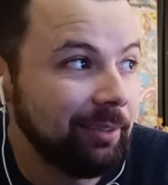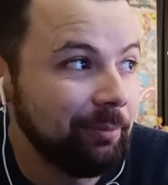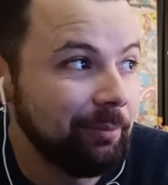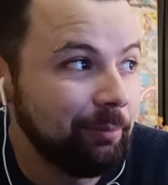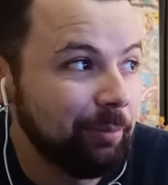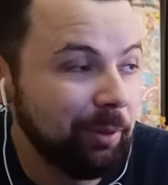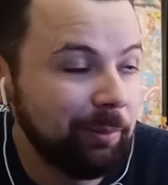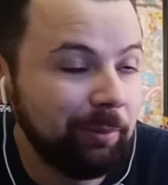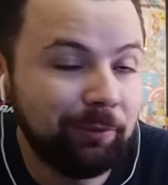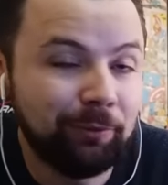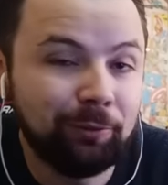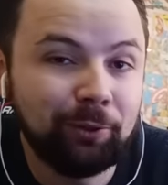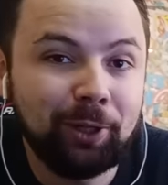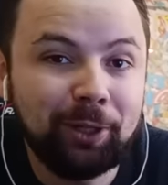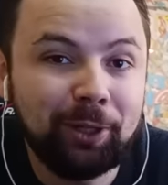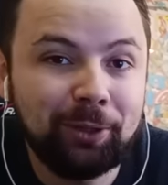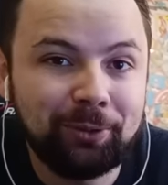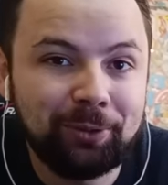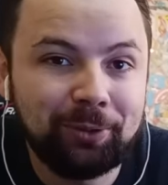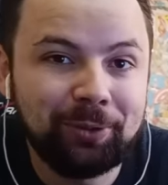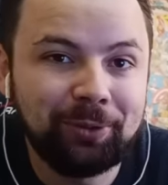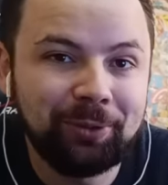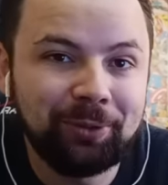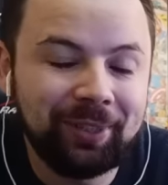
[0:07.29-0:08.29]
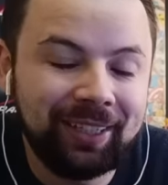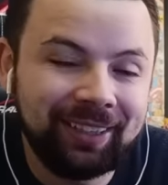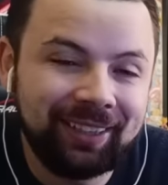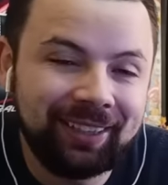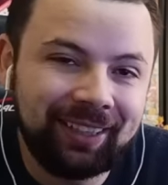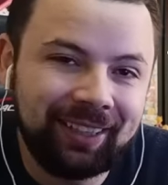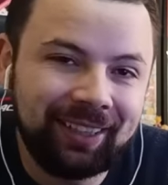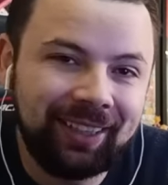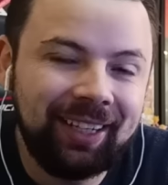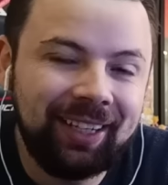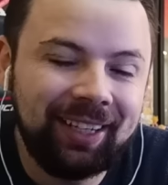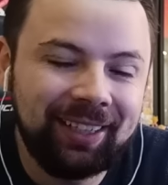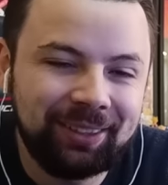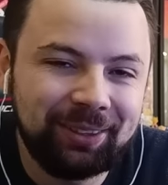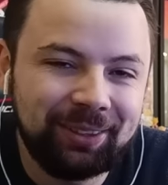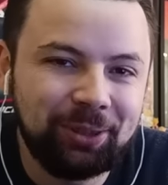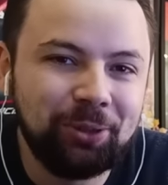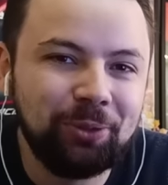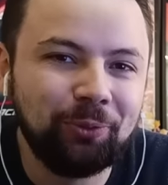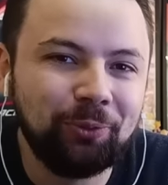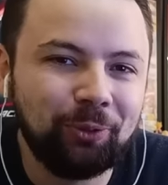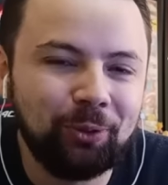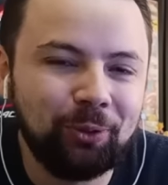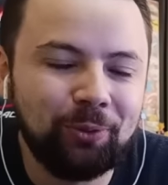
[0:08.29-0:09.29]
But before I go into that, can I ask
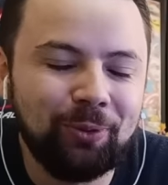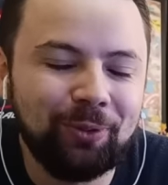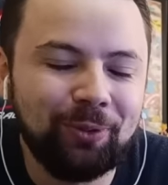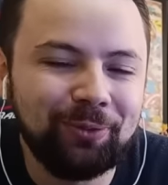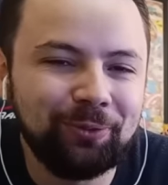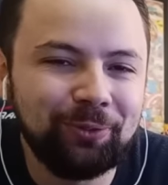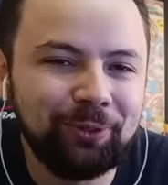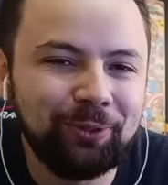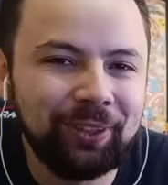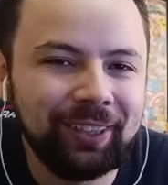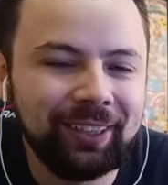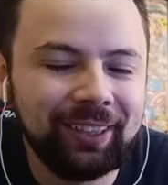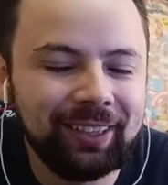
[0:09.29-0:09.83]
you for one thing?